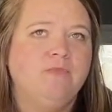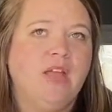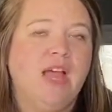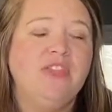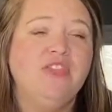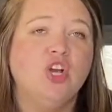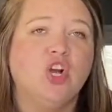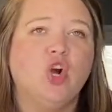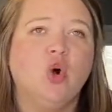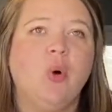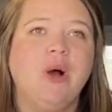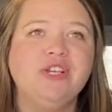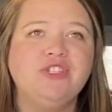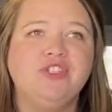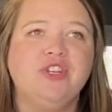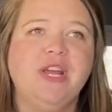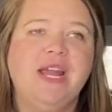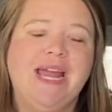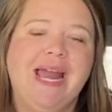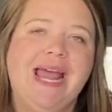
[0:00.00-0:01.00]
And the
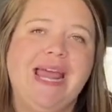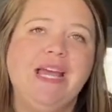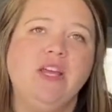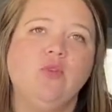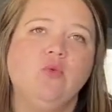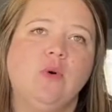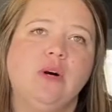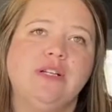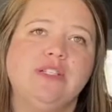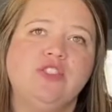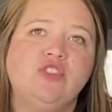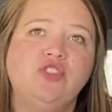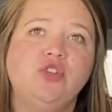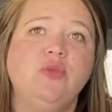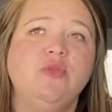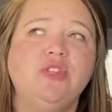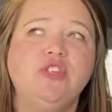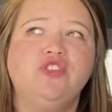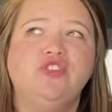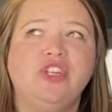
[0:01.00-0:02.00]
question at hand was,
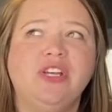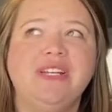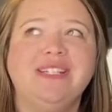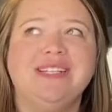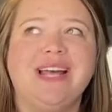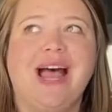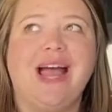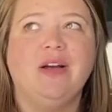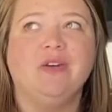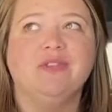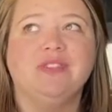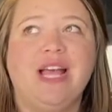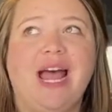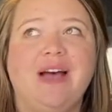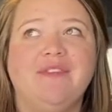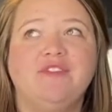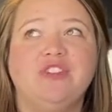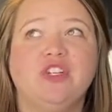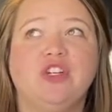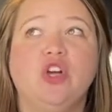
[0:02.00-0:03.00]
do the Gentiles
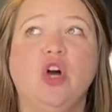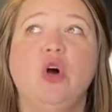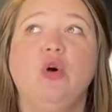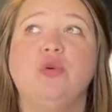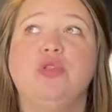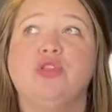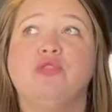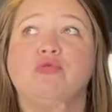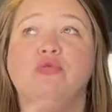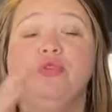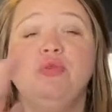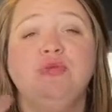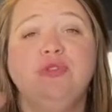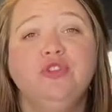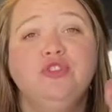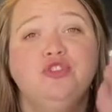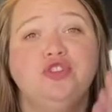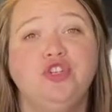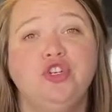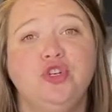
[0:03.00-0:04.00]
have to go through
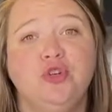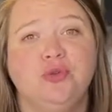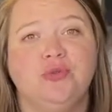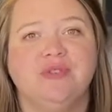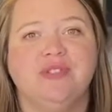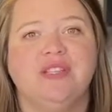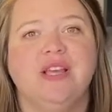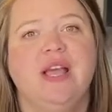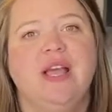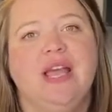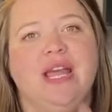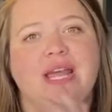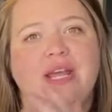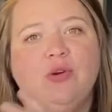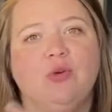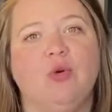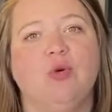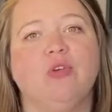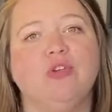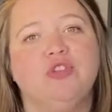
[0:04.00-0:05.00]
the Jews
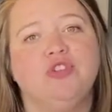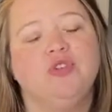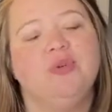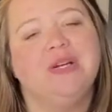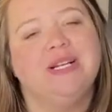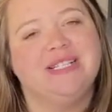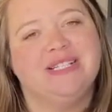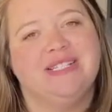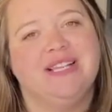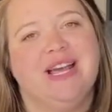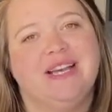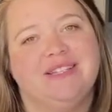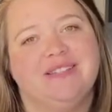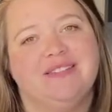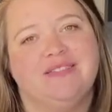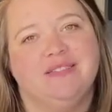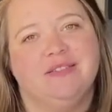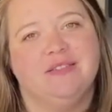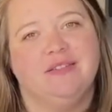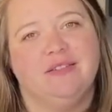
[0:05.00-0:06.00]
in order to
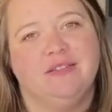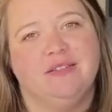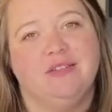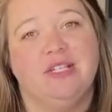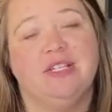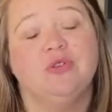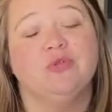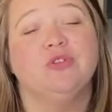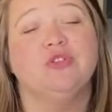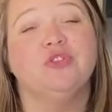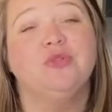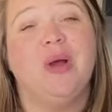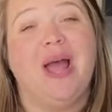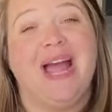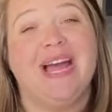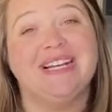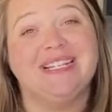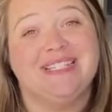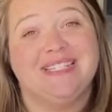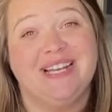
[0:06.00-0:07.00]
access in order to
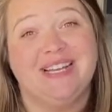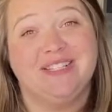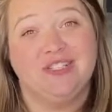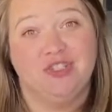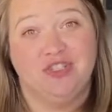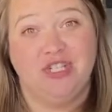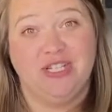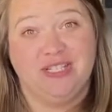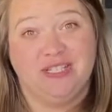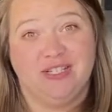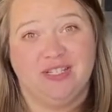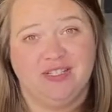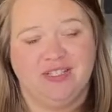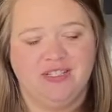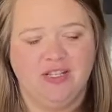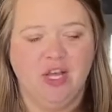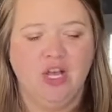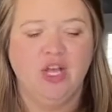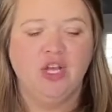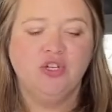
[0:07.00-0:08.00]
access
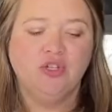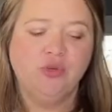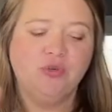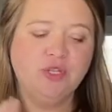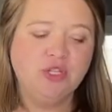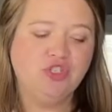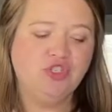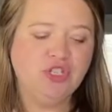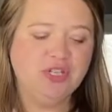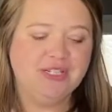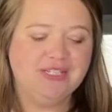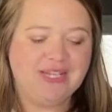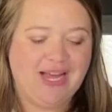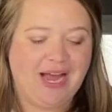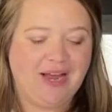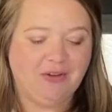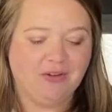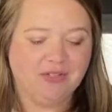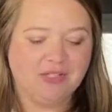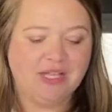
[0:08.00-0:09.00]
Jesus? Do the
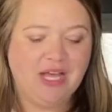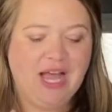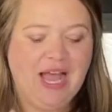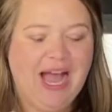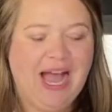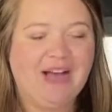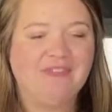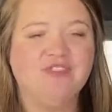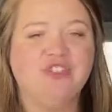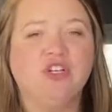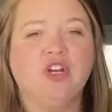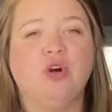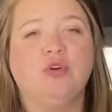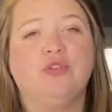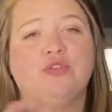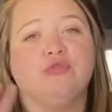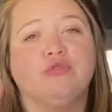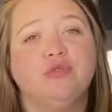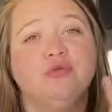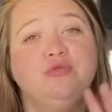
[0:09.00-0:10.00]
Gentiles have to go
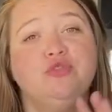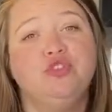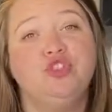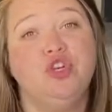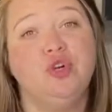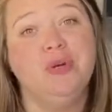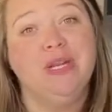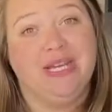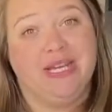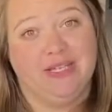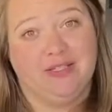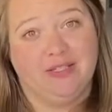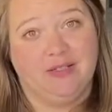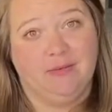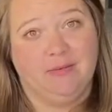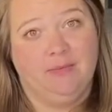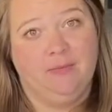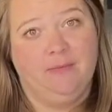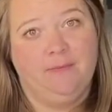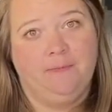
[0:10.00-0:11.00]
through
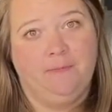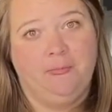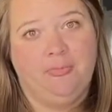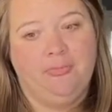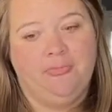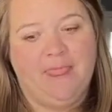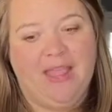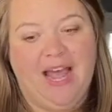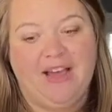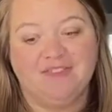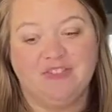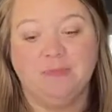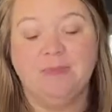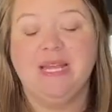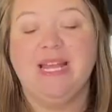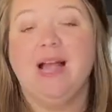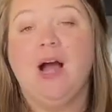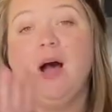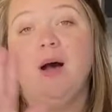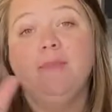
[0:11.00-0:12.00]
Judaism, have to
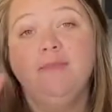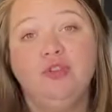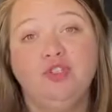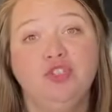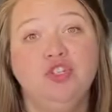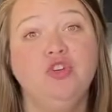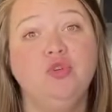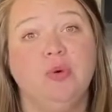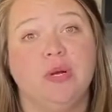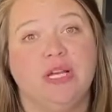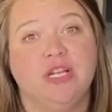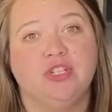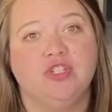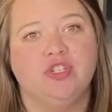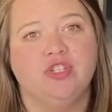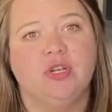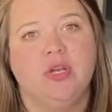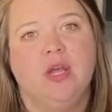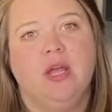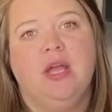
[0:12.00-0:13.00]
become
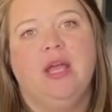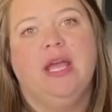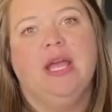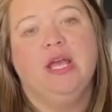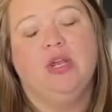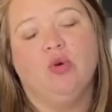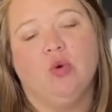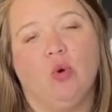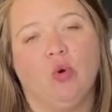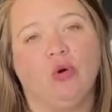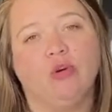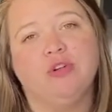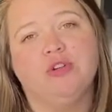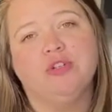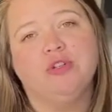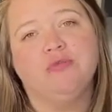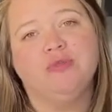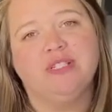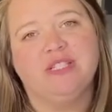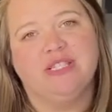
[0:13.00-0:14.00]
Jewish in order
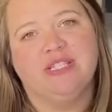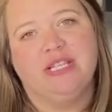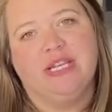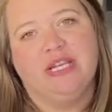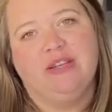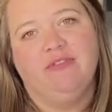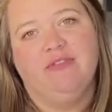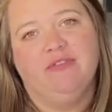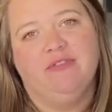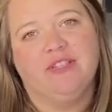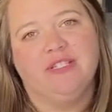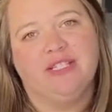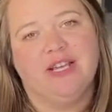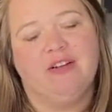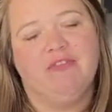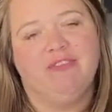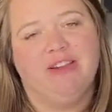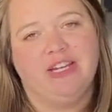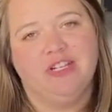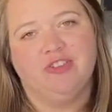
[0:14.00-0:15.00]
to receive the
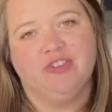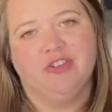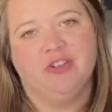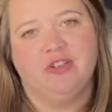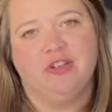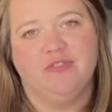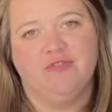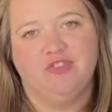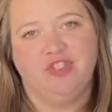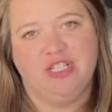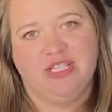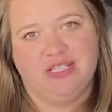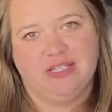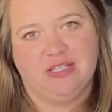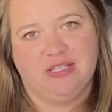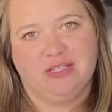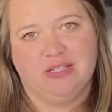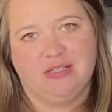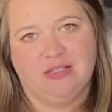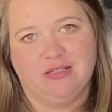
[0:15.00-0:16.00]
salvation of
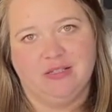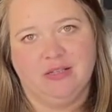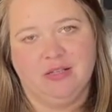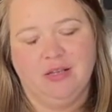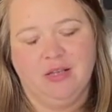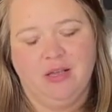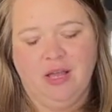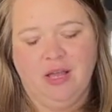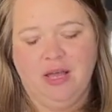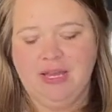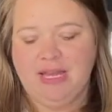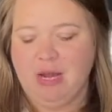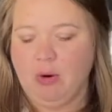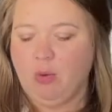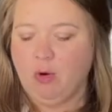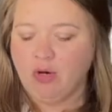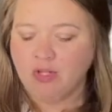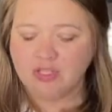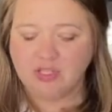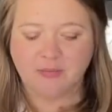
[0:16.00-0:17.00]
Jesus? Now,
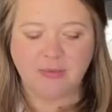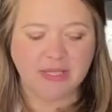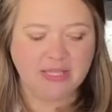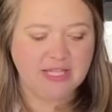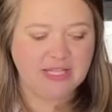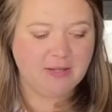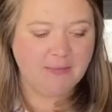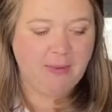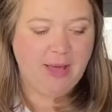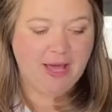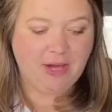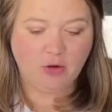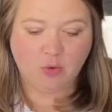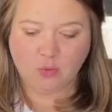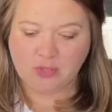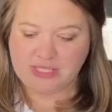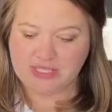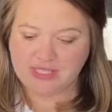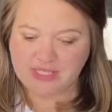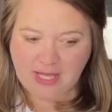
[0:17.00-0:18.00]
ultimately, the matter
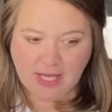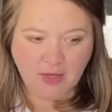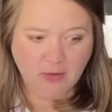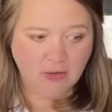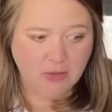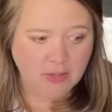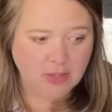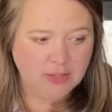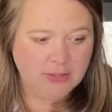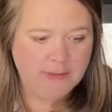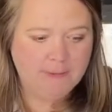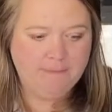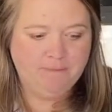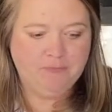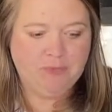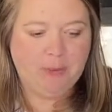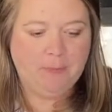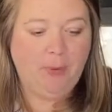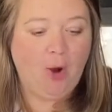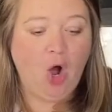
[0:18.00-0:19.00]
was settled.
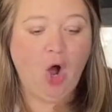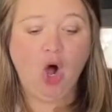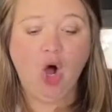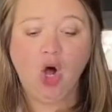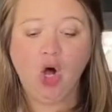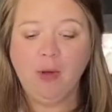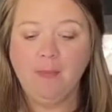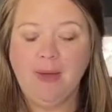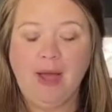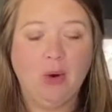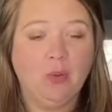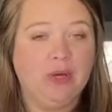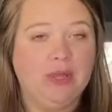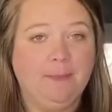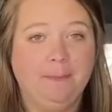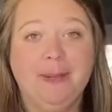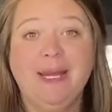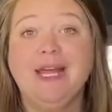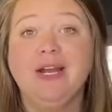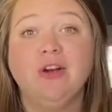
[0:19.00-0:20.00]
Paul met
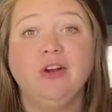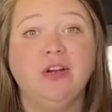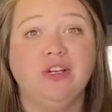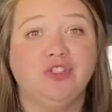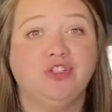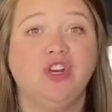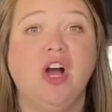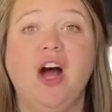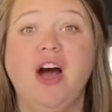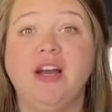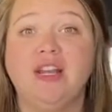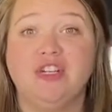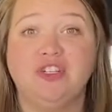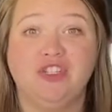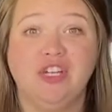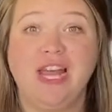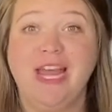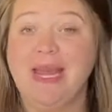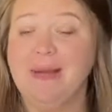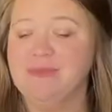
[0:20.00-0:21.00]
with Peter and John and
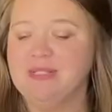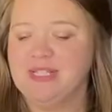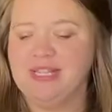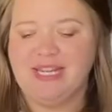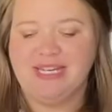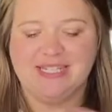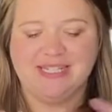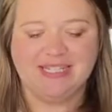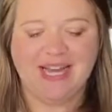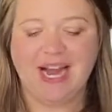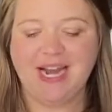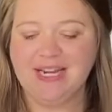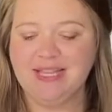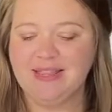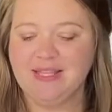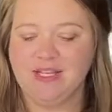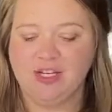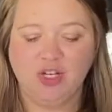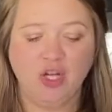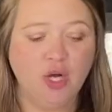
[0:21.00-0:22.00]
James, and they decided
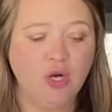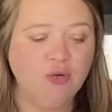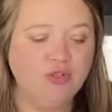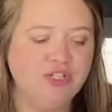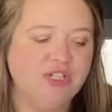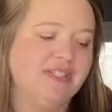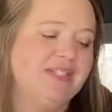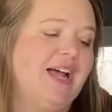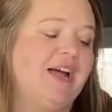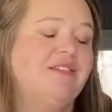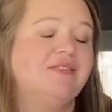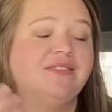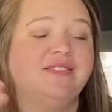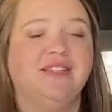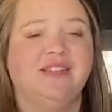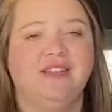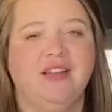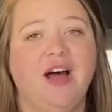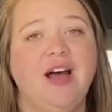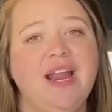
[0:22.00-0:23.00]
that no, Gentiles
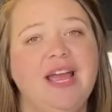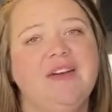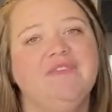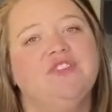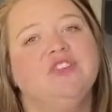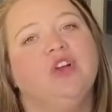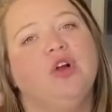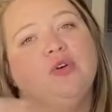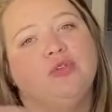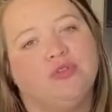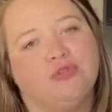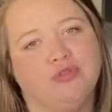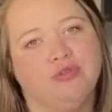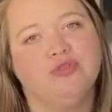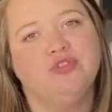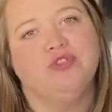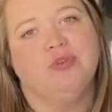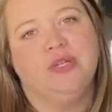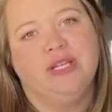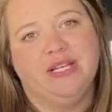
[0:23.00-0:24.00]
did not have to go through
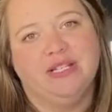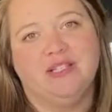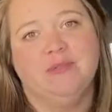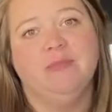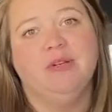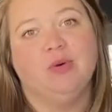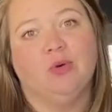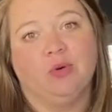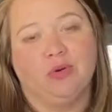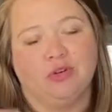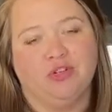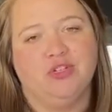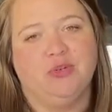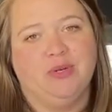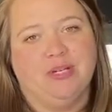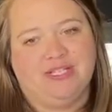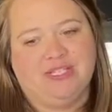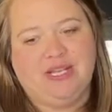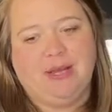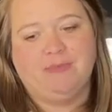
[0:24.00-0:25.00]
Judaism in order to
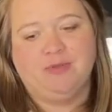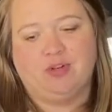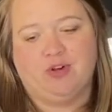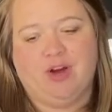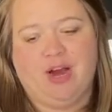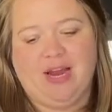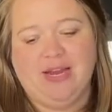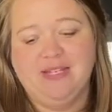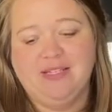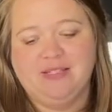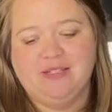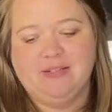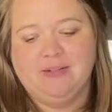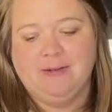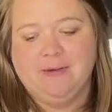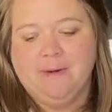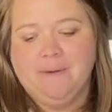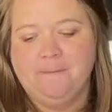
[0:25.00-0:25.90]
accept Christ.